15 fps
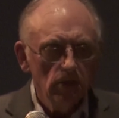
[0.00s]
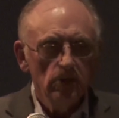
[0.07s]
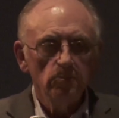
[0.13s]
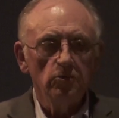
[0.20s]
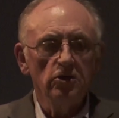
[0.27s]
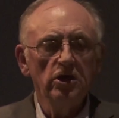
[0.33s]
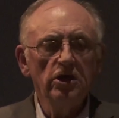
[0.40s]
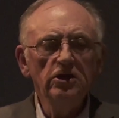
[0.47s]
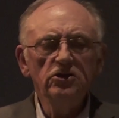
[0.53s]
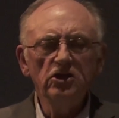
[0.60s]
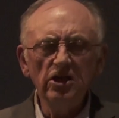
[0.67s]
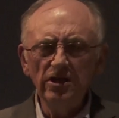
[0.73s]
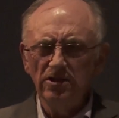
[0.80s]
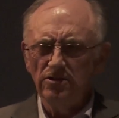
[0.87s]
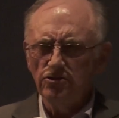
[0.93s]
But he
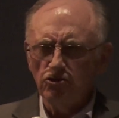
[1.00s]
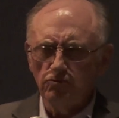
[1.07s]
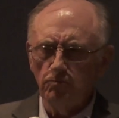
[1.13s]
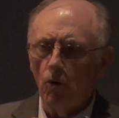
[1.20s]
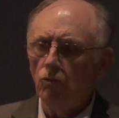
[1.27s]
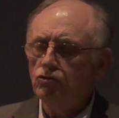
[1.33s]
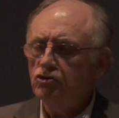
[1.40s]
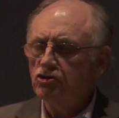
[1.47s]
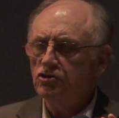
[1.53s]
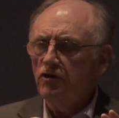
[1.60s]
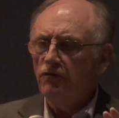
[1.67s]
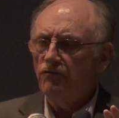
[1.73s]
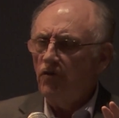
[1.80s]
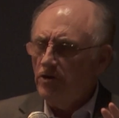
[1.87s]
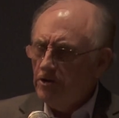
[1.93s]
deals most
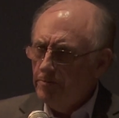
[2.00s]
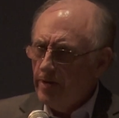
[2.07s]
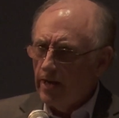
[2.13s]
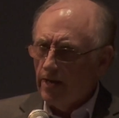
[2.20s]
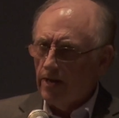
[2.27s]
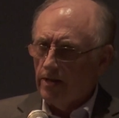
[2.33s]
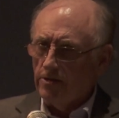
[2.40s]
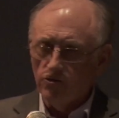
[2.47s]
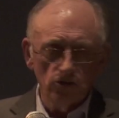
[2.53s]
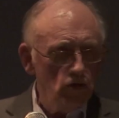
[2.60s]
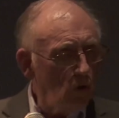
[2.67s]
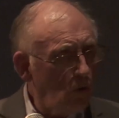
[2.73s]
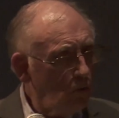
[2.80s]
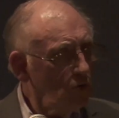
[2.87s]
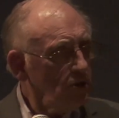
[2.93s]
fundamentally. He's the only